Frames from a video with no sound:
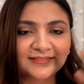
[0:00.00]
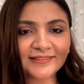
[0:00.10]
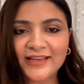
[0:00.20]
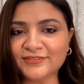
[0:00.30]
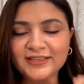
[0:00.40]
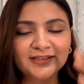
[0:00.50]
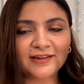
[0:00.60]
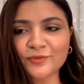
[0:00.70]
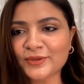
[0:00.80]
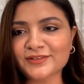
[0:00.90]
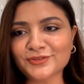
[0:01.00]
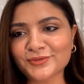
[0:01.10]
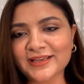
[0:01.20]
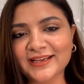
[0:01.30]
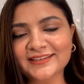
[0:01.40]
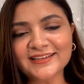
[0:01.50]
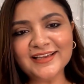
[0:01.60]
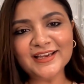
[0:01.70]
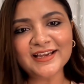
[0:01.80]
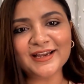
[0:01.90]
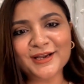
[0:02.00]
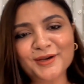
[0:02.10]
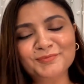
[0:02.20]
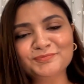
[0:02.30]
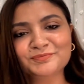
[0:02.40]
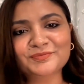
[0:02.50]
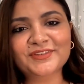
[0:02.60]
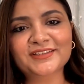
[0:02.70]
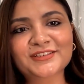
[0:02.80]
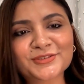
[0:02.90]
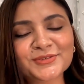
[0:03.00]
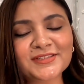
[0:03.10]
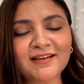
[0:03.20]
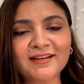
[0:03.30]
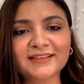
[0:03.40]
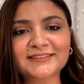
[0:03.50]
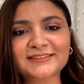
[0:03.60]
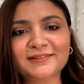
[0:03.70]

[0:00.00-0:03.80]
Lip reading: navigate our way through that? How did you start